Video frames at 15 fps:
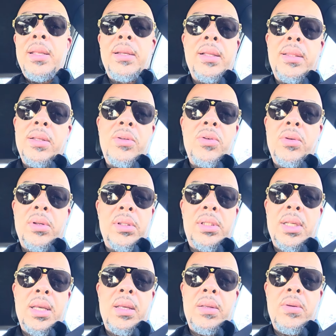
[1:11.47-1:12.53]
Ain't nothing you can
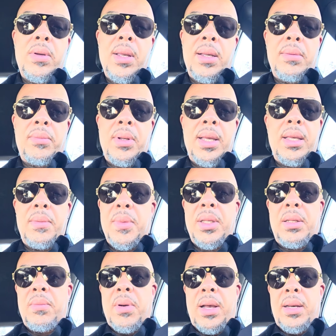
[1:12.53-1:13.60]
say. You can't blame
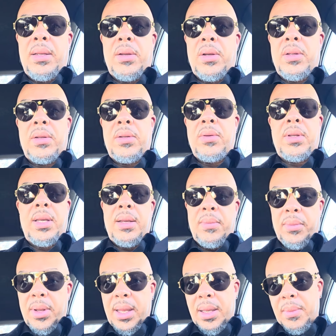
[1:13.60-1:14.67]
anybody on. You
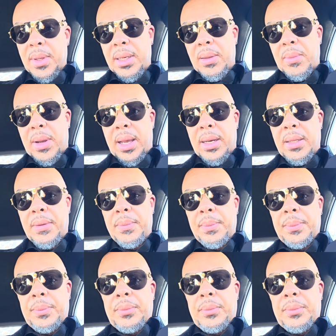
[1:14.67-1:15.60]
can't blame anybody.